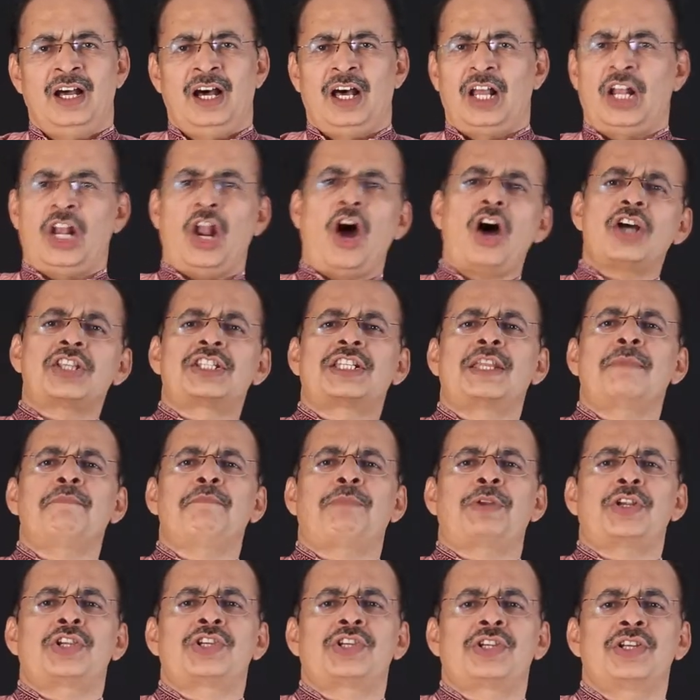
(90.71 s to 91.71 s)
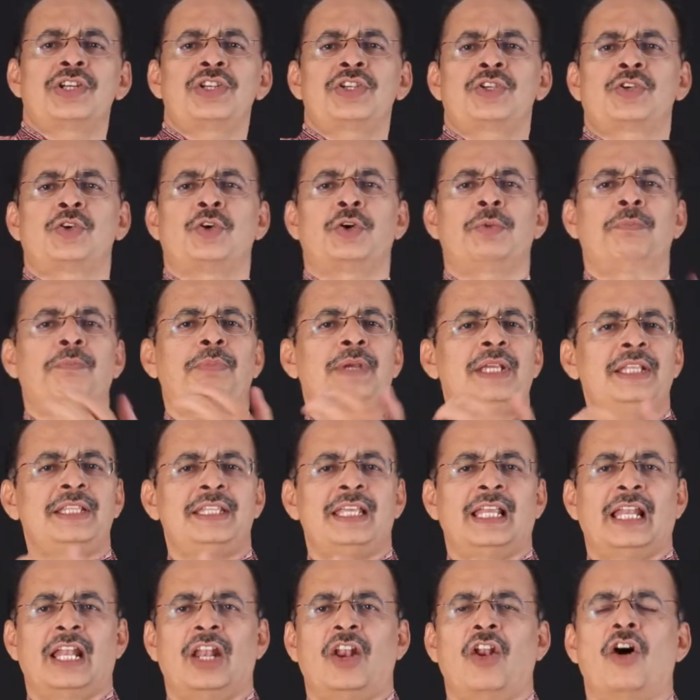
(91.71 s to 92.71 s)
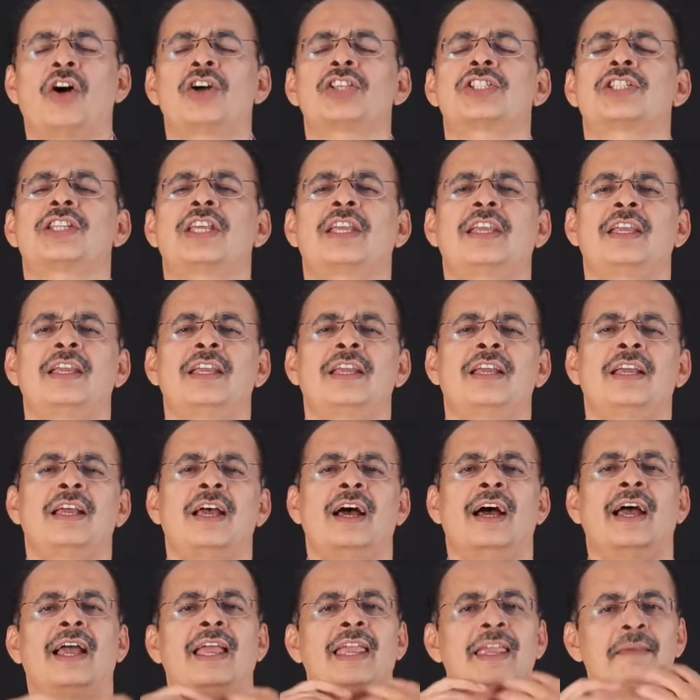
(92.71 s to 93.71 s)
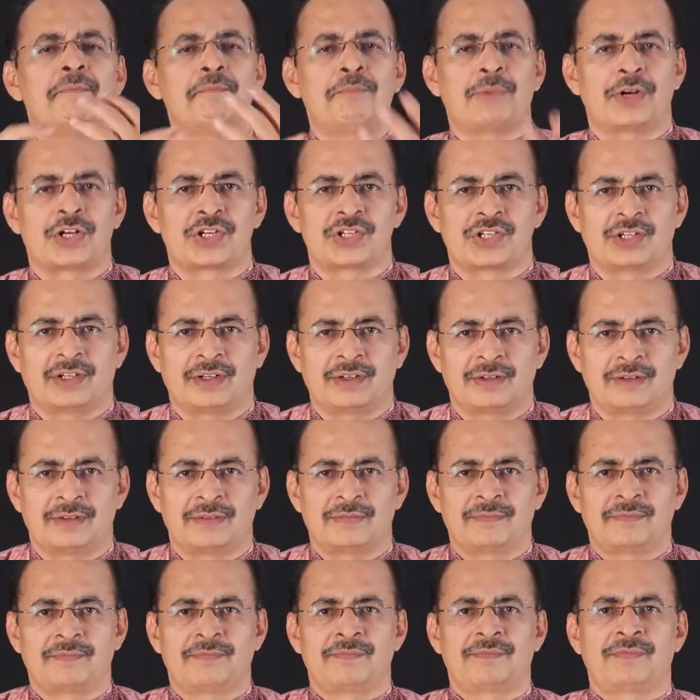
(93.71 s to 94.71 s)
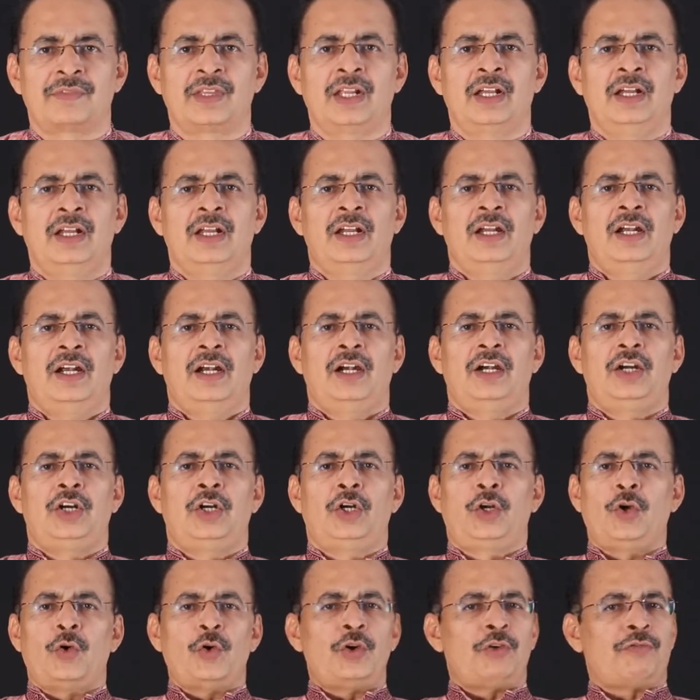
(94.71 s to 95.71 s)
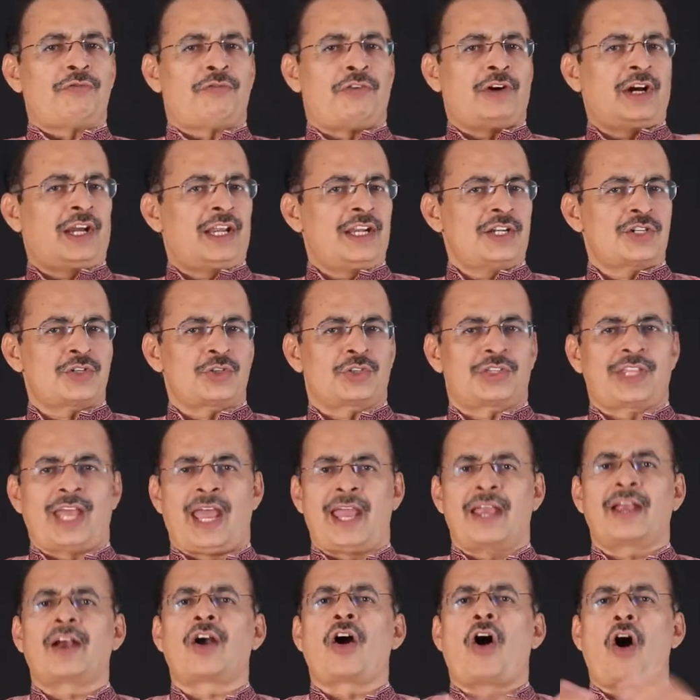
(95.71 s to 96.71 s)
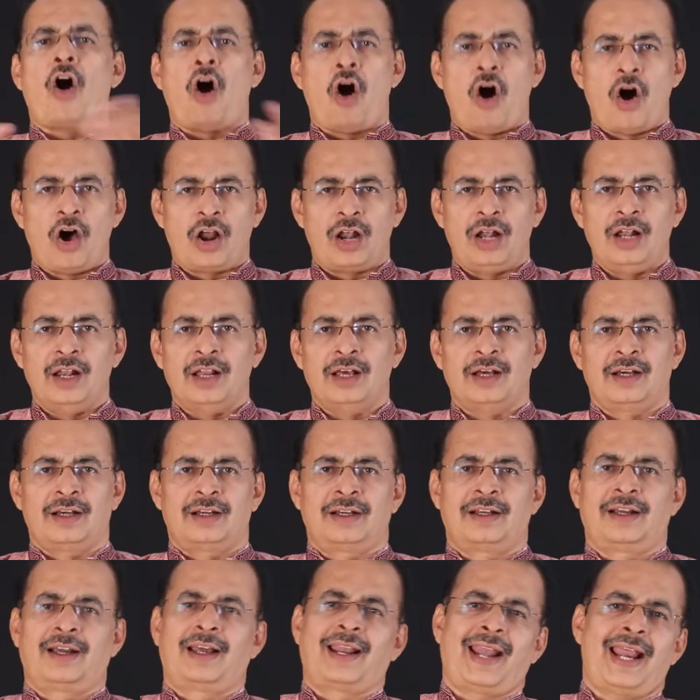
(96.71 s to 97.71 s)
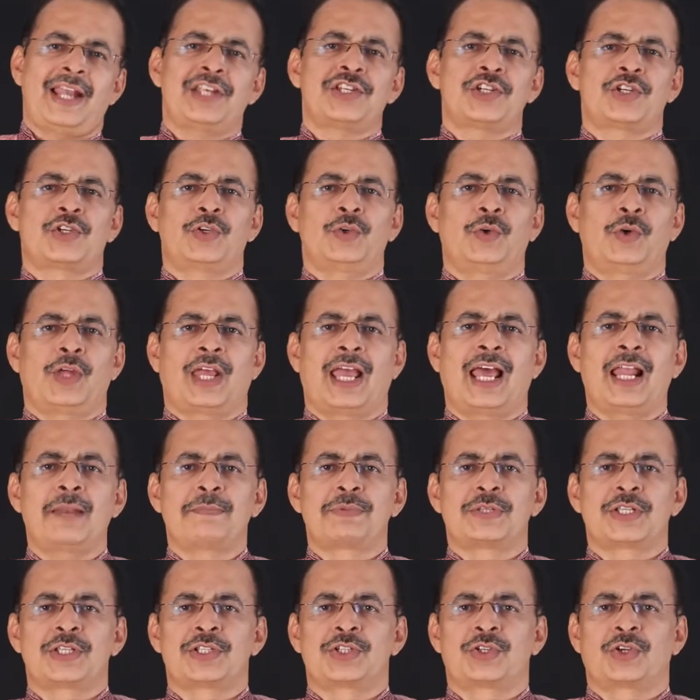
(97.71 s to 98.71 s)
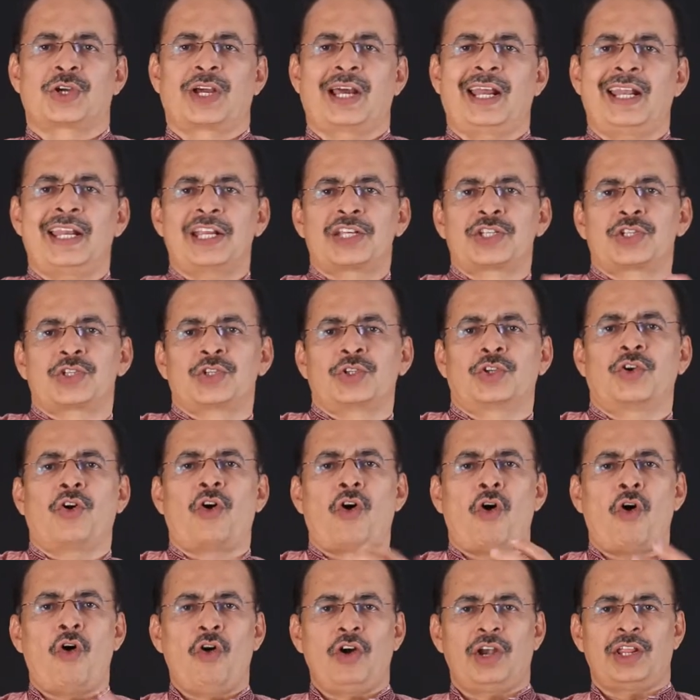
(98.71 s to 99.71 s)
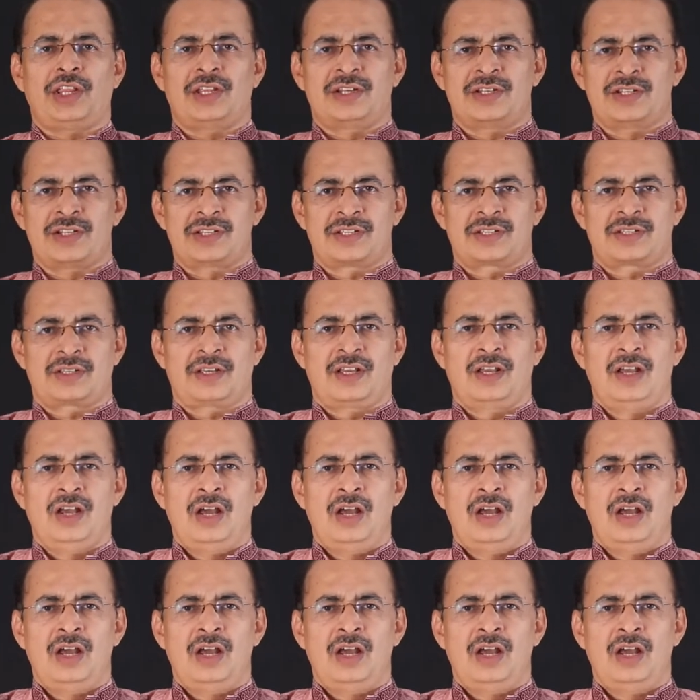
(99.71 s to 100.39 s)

A last impression should be the lasting impression. Don't forget to thank all. Gratitude helps us to connect to the audience.